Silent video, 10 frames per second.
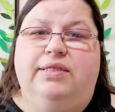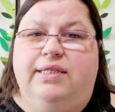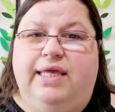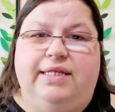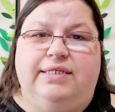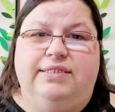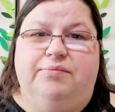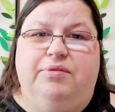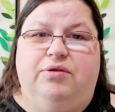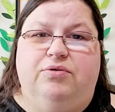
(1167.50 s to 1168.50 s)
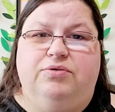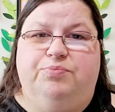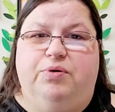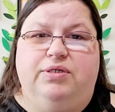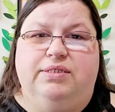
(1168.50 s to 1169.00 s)
get to some of those
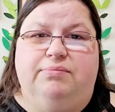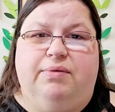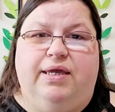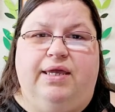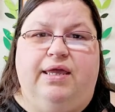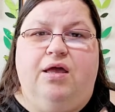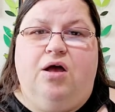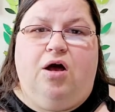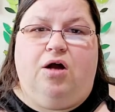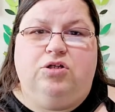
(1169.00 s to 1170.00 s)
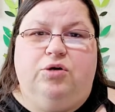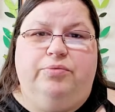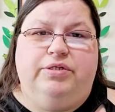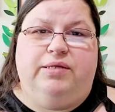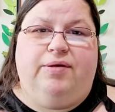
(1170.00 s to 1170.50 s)
books in my October
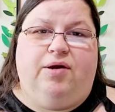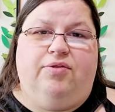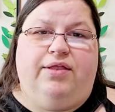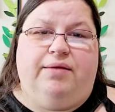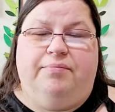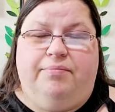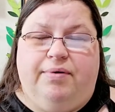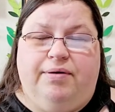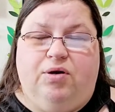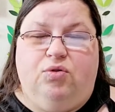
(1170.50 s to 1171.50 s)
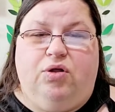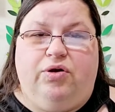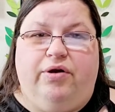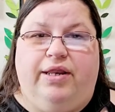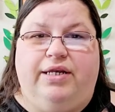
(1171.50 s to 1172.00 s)
TBR that I'm no
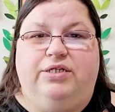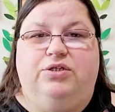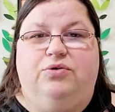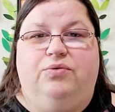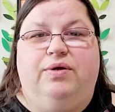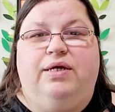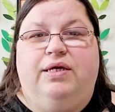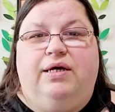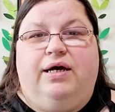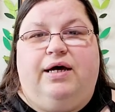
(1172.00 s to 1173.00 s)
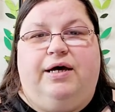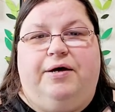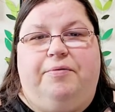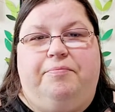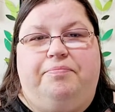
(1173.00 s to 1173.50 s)
longer getting to,
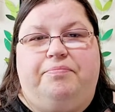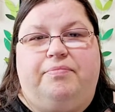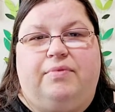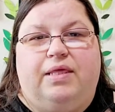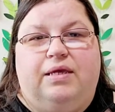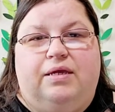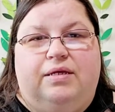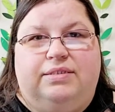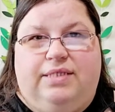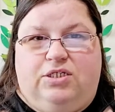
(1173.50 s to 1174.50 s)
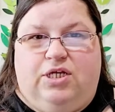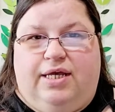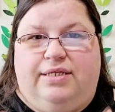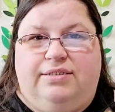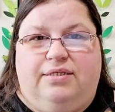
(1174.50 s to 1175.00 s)
um, such
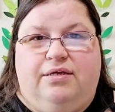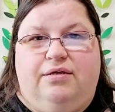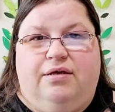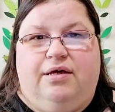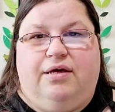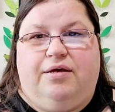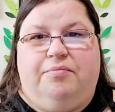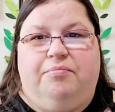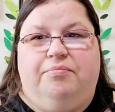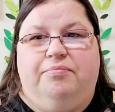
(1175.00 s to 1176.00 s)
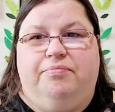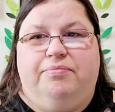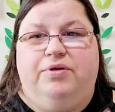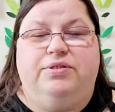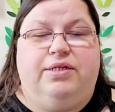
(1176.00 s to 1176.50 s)
as um,
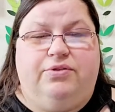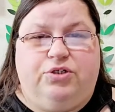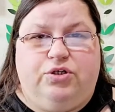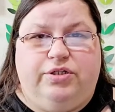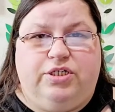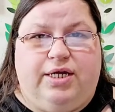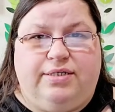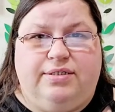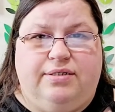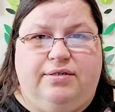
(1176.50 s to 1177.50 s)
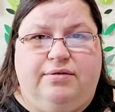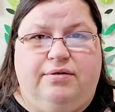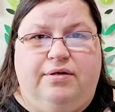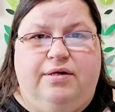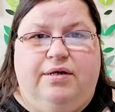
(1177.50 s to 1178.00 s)
there's another Shirley Jackson
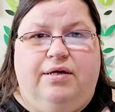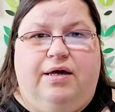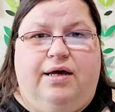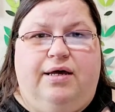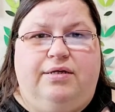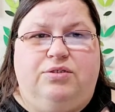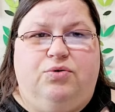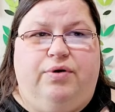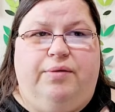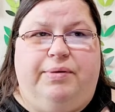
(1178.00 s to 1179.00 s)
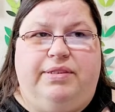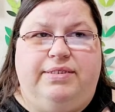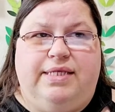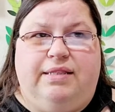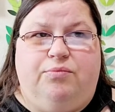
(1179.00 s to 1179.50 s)
uh, a story about the
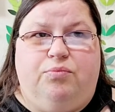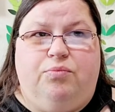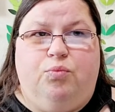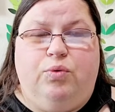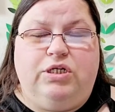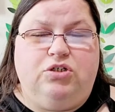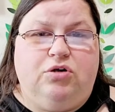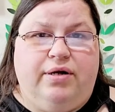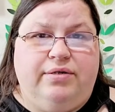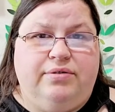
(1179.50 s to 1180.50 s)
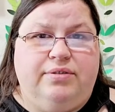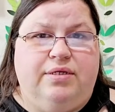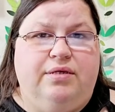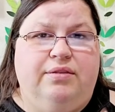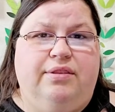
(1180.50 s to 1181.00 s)
Salem witch trials
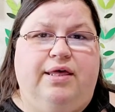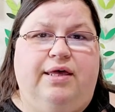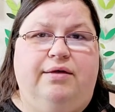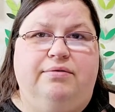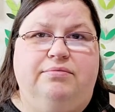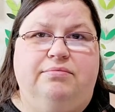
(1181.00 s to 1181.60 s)
that